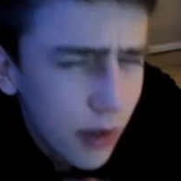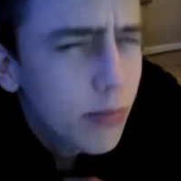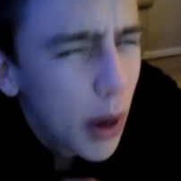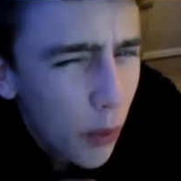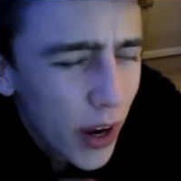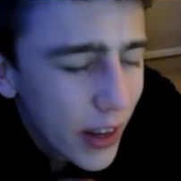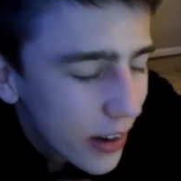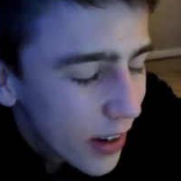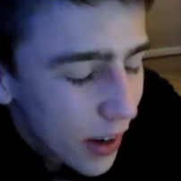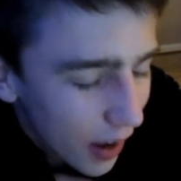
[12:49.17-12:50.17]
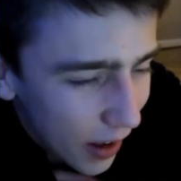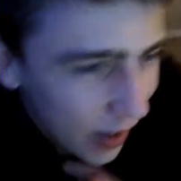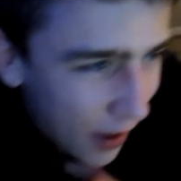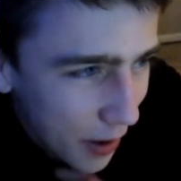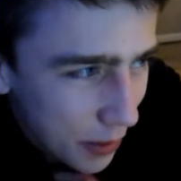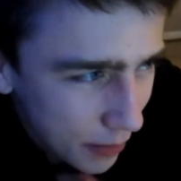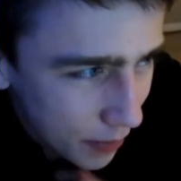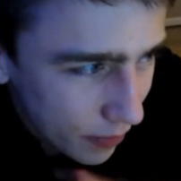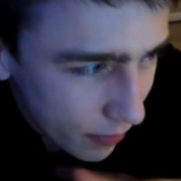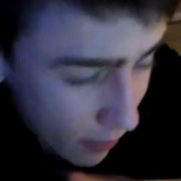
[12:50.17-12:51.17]
Bit weird. I
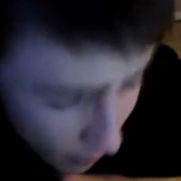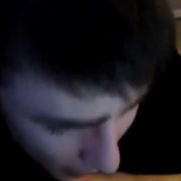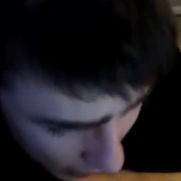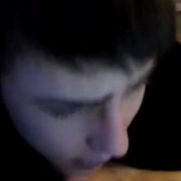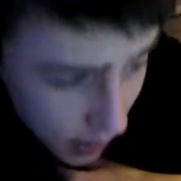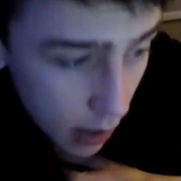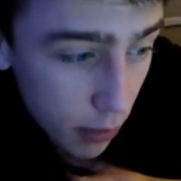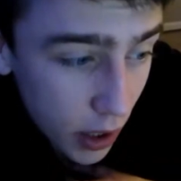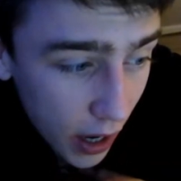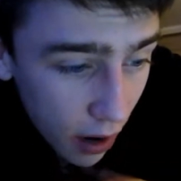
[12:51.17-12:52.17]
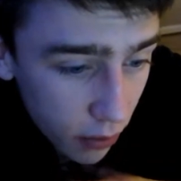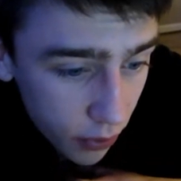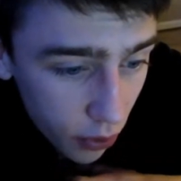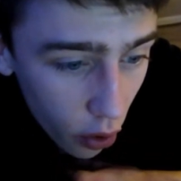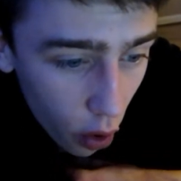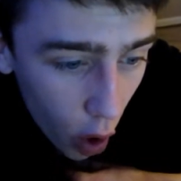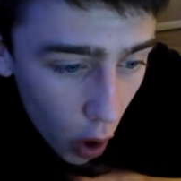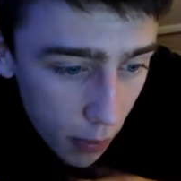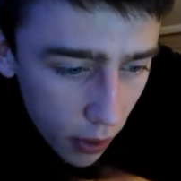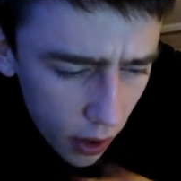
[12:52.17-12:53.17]
need to get the money out
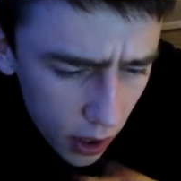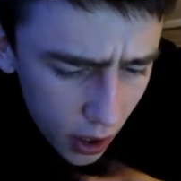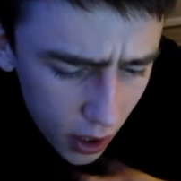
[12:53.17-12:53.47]
for Mother.